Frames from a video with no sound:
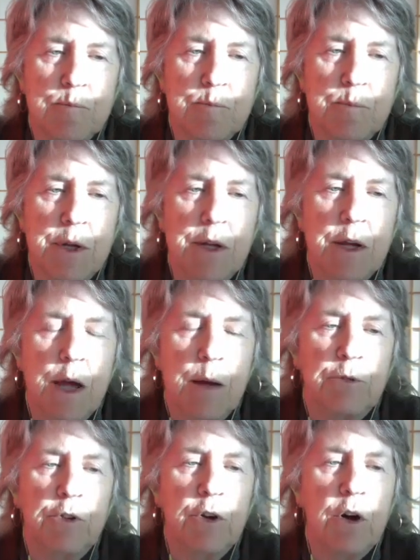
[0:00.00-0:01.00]
Being
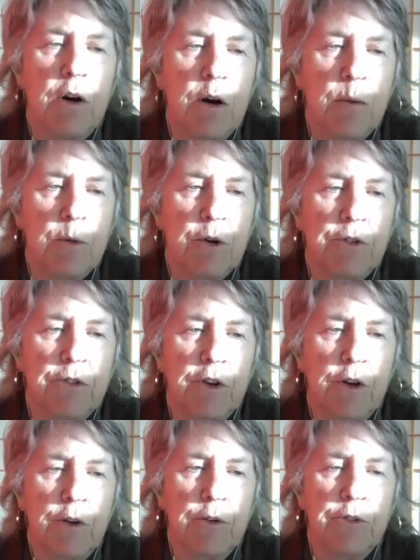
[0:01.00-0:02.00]
able to calm
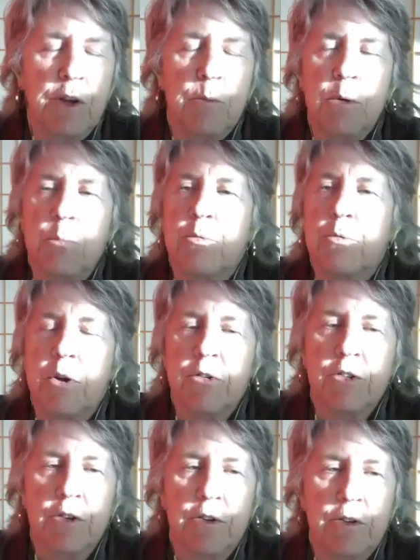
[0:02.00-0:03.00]
ourselves and be
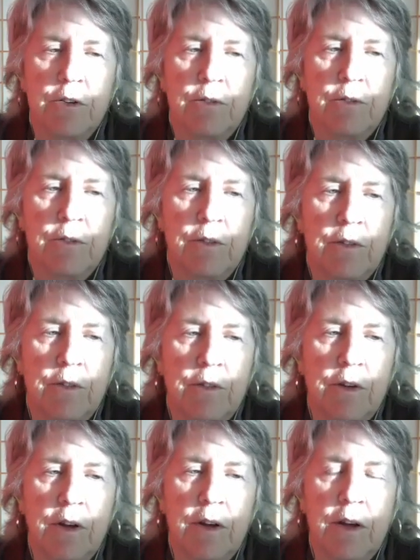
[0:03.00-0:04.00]
present
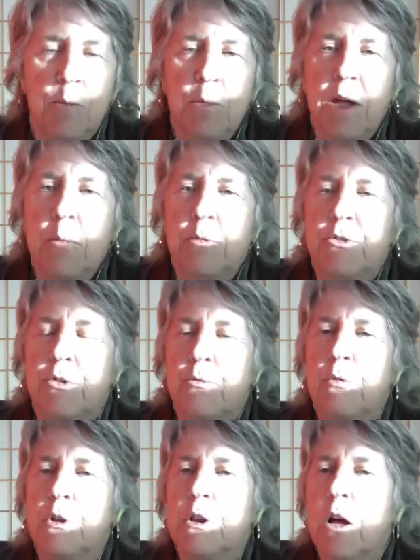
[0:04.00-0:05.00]
and be able to
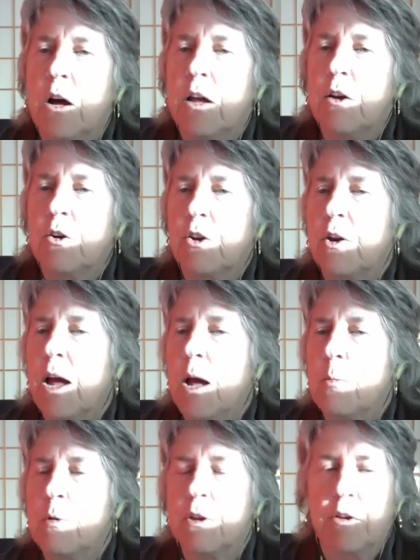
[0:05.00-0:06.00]
rely on our
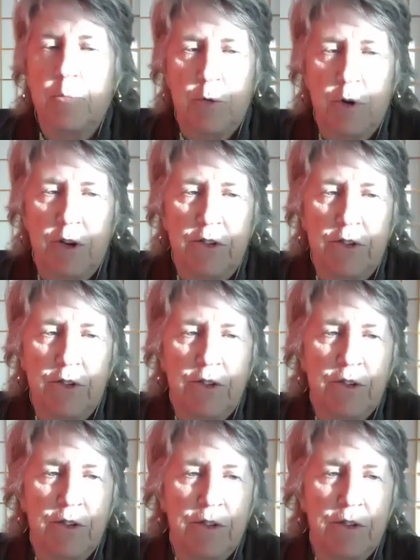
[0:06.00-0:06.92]
habit of presence.